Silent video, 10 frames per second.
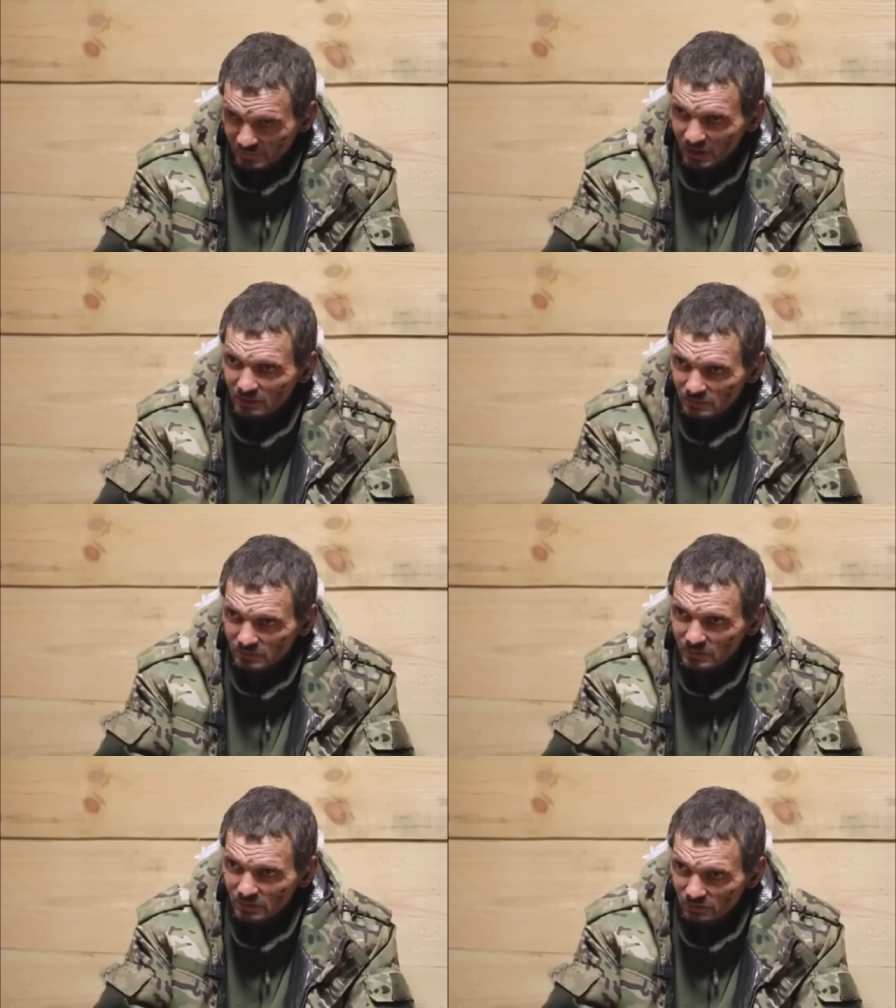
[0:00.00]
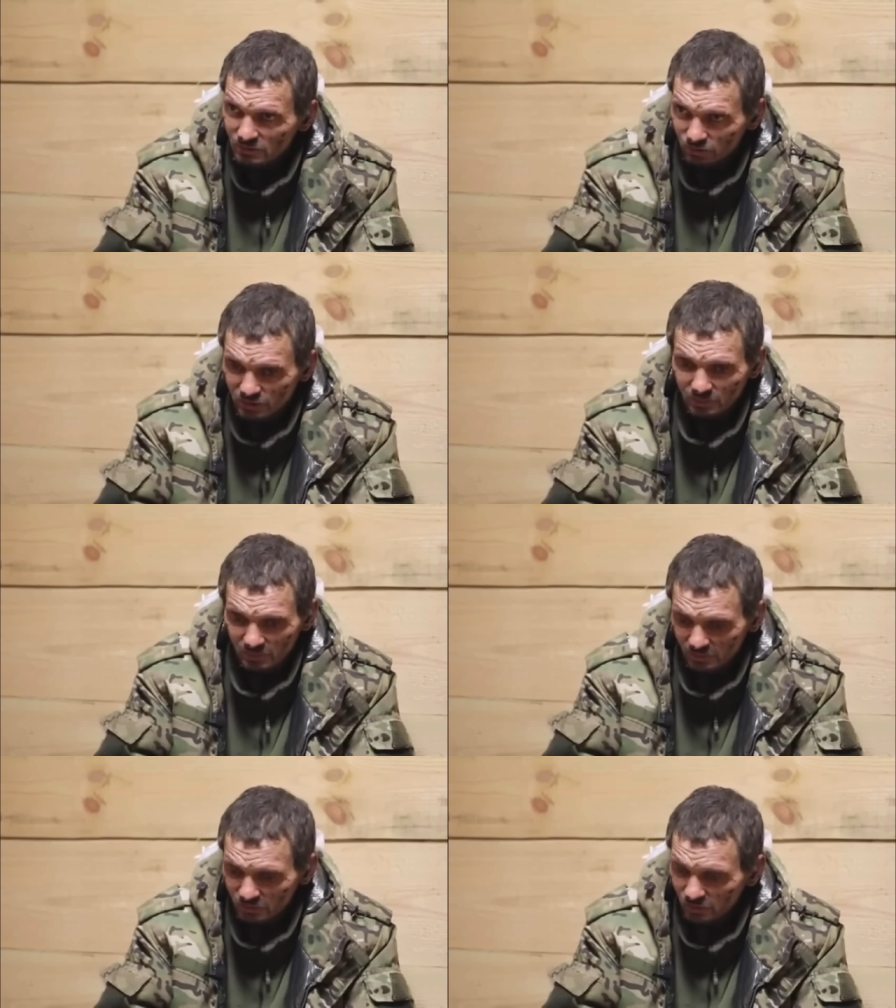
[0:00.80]
Yes.
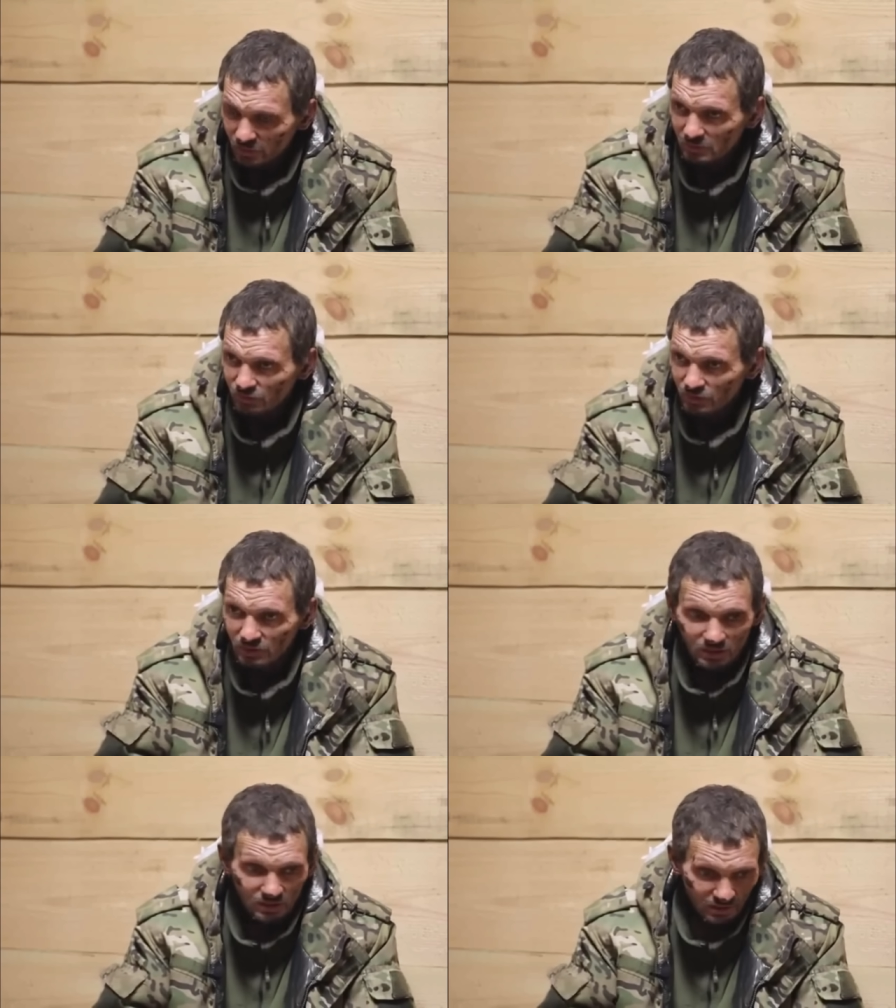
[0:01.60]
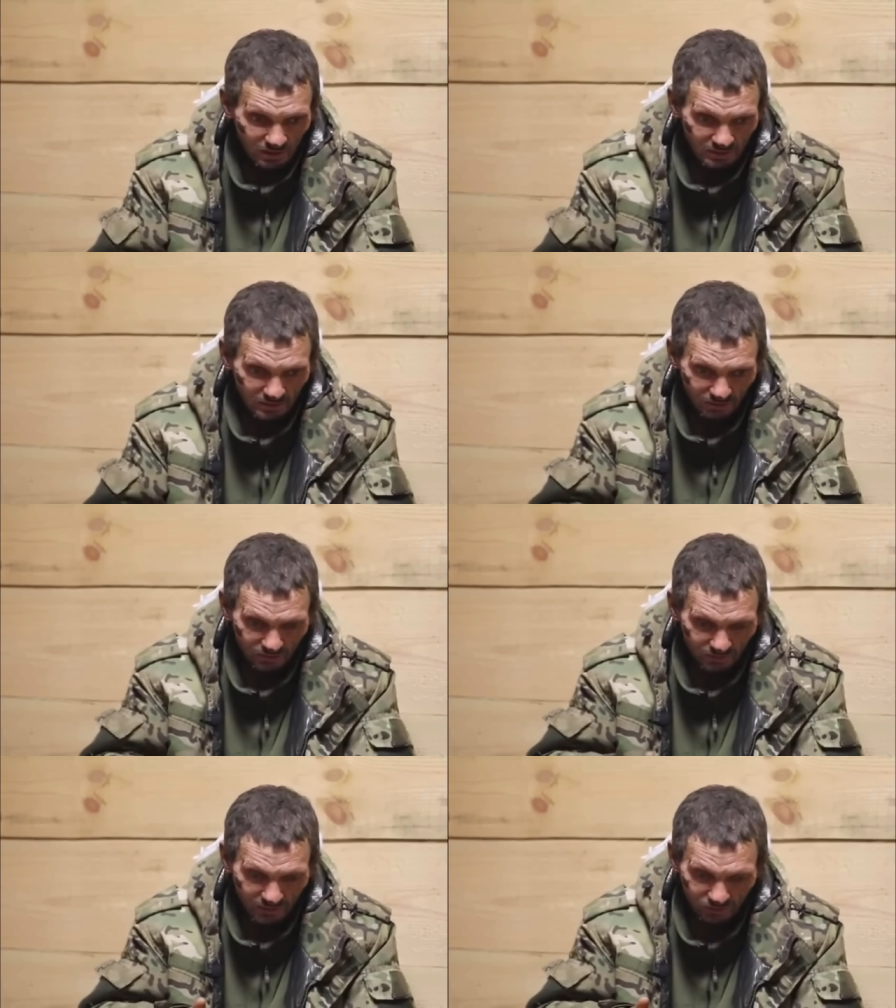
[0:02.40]
I was lucky because they
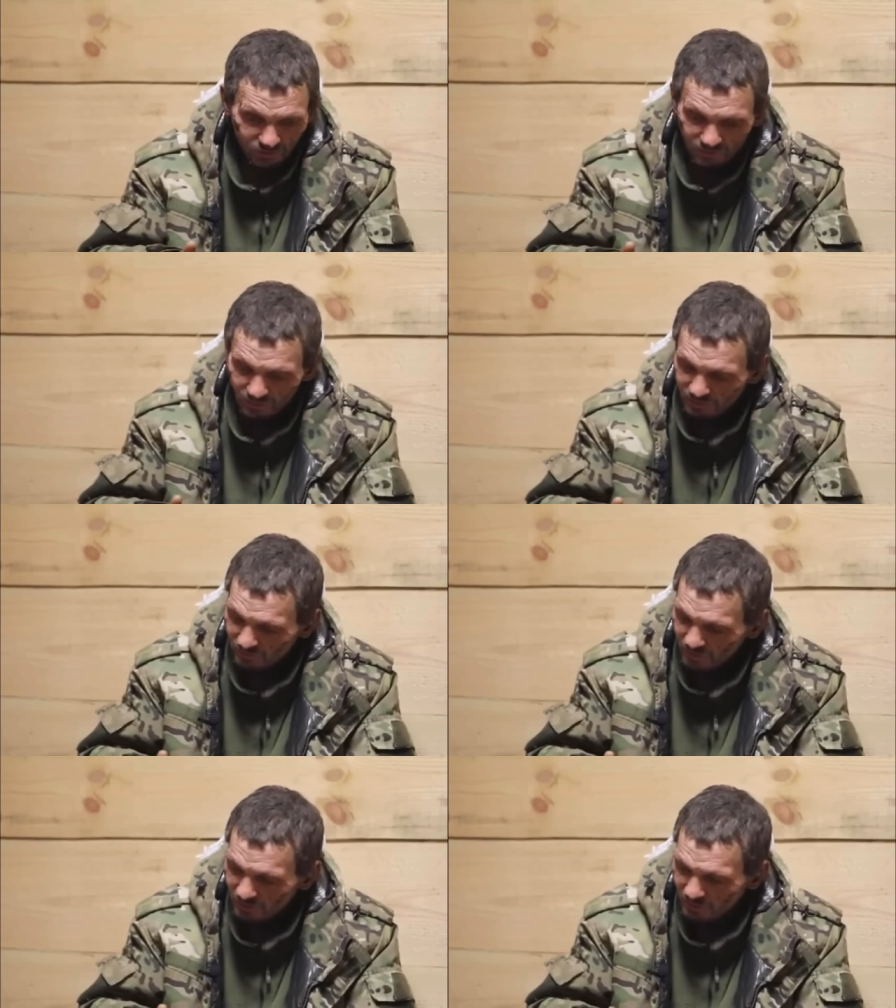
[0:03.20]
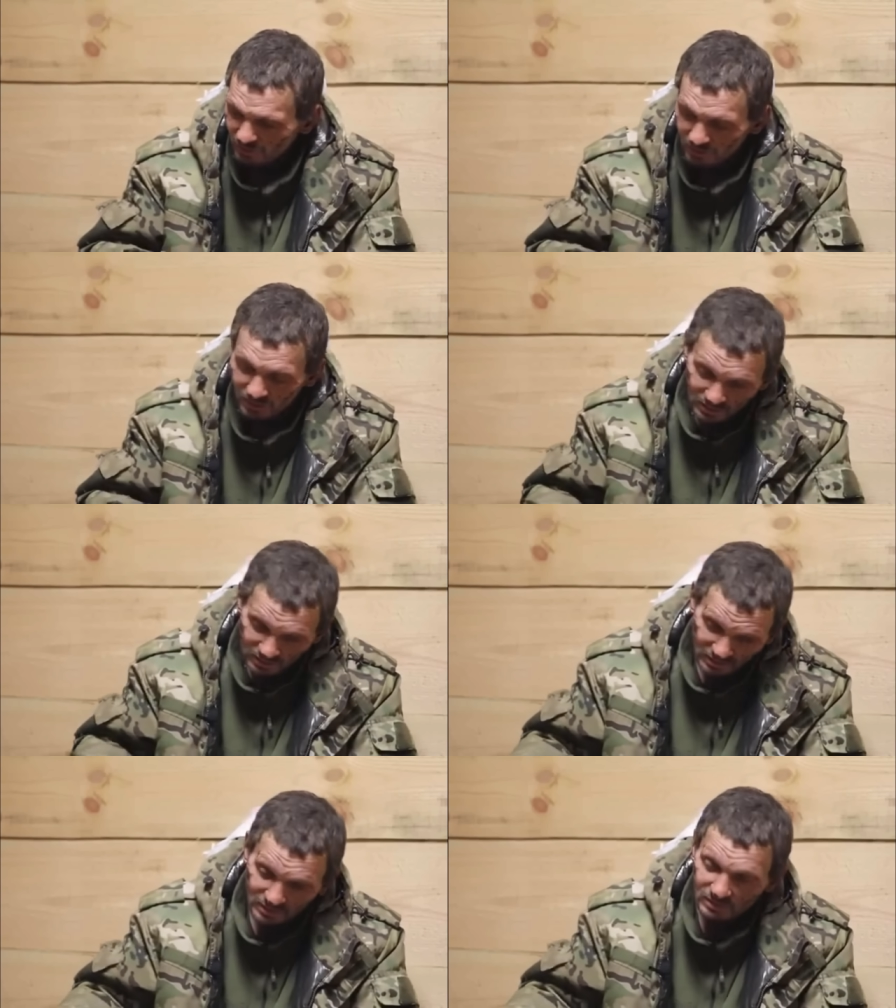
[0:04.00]
even risked their lives
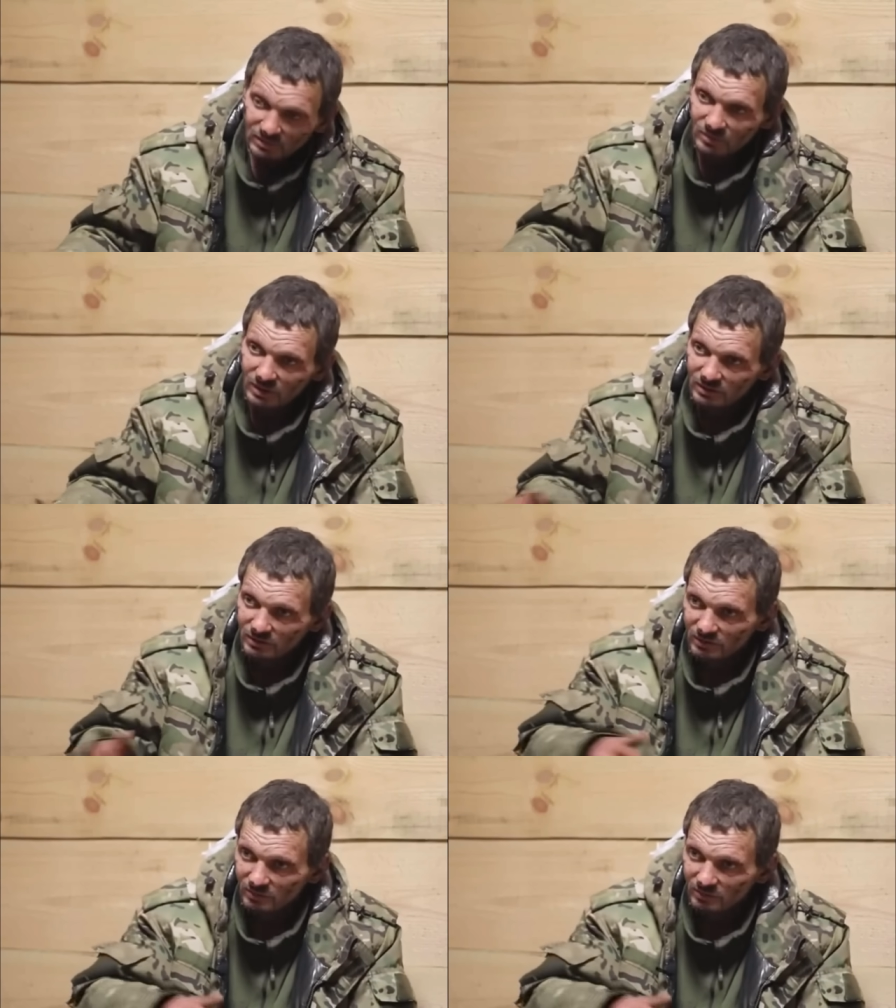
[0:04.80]
and took me with them.